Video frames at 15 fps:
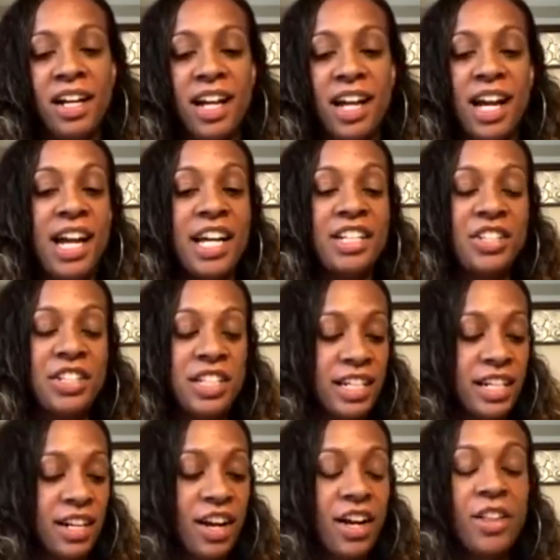I actually did
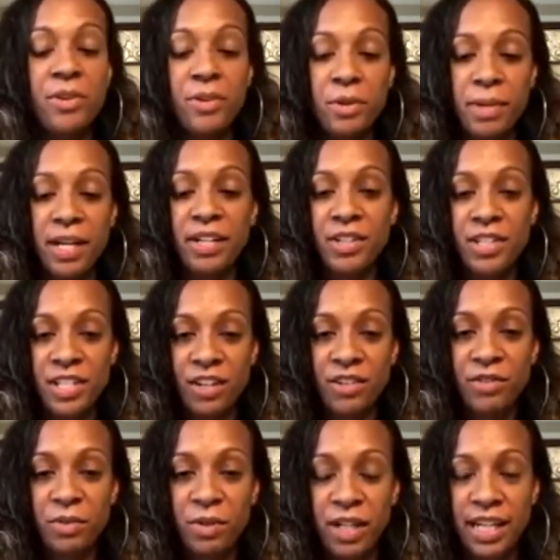it all through
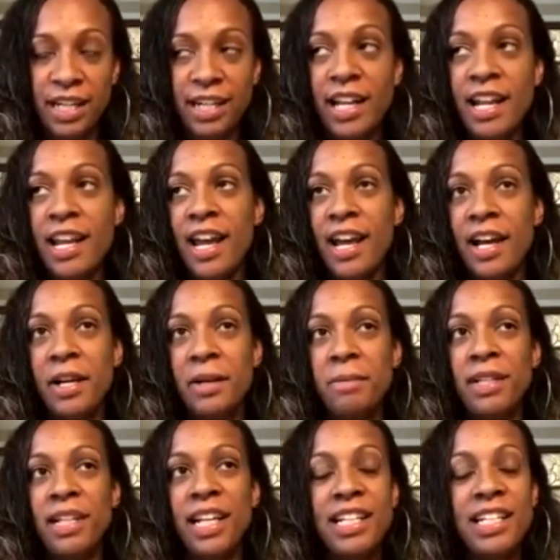Microsoft Word. Um,
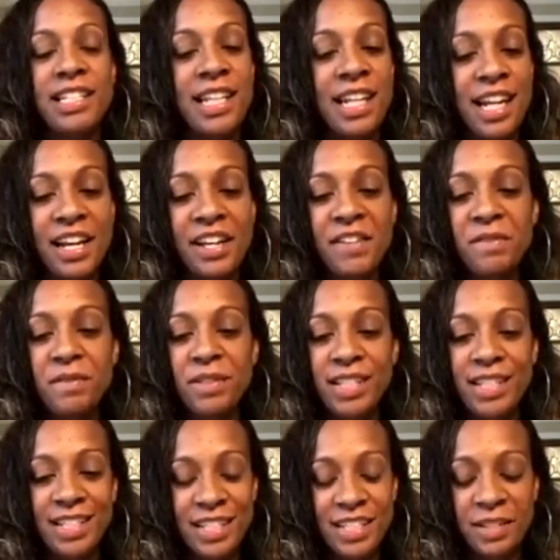and like I said, I have
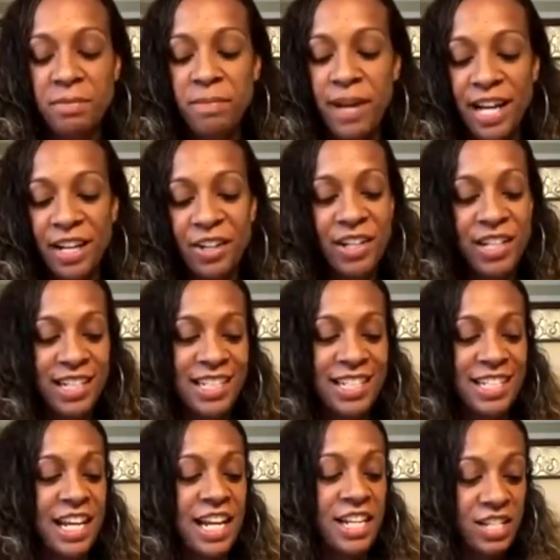background in
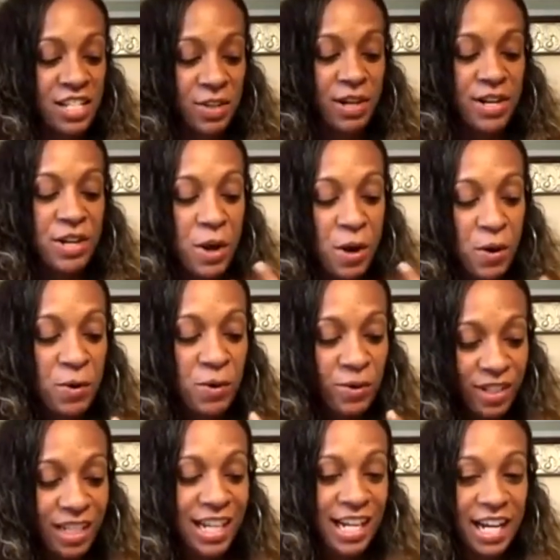design, so I know,
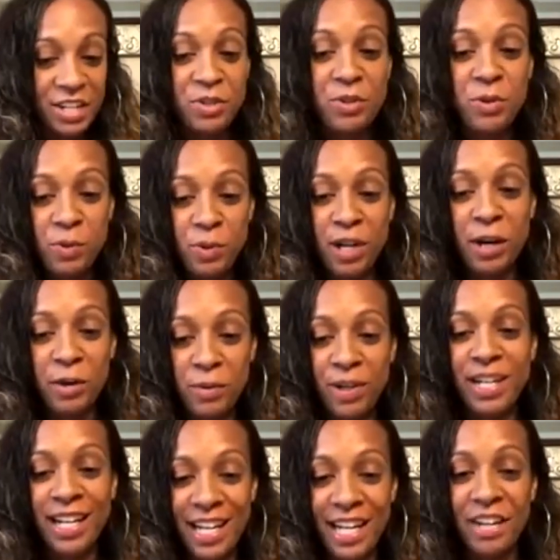like, I knew what I
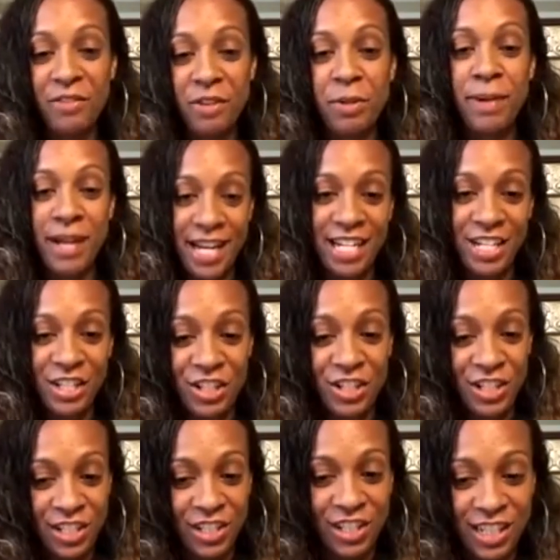wanted every page
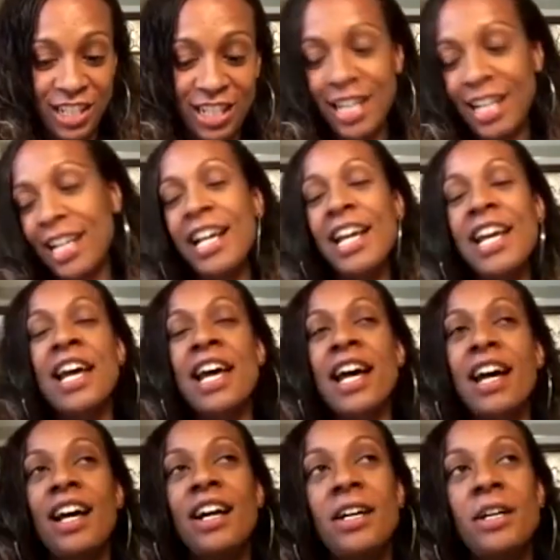to look like.
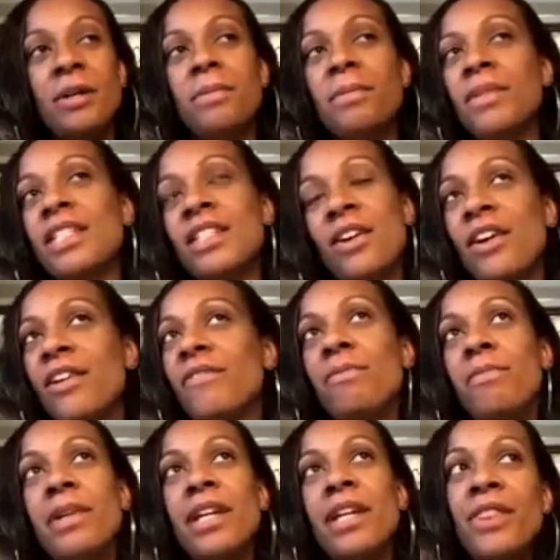Um, so I've
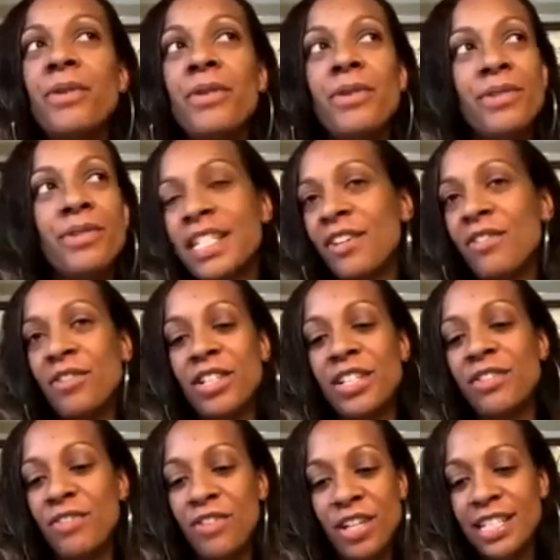been through several
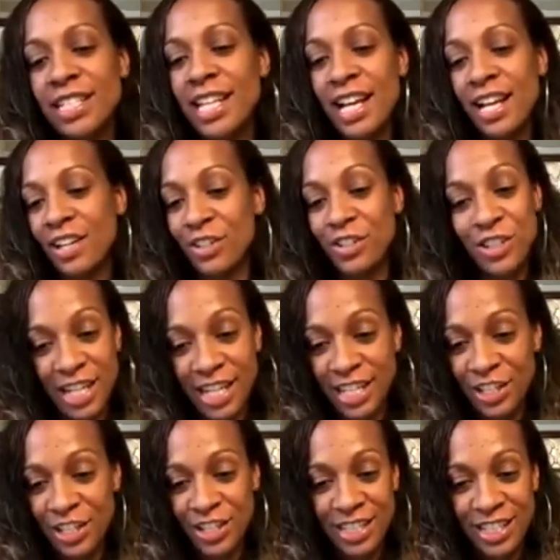different title
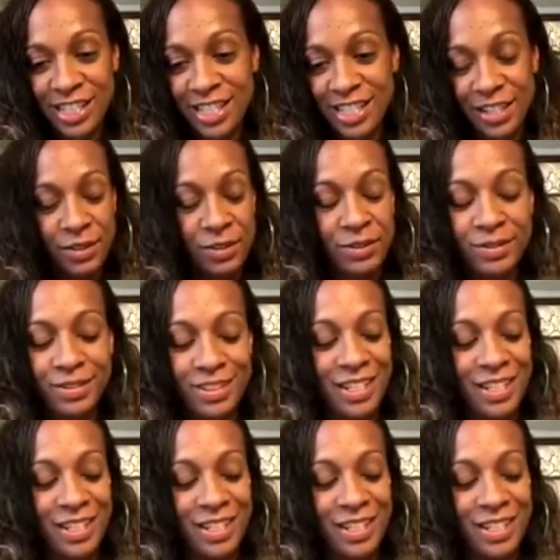changes. So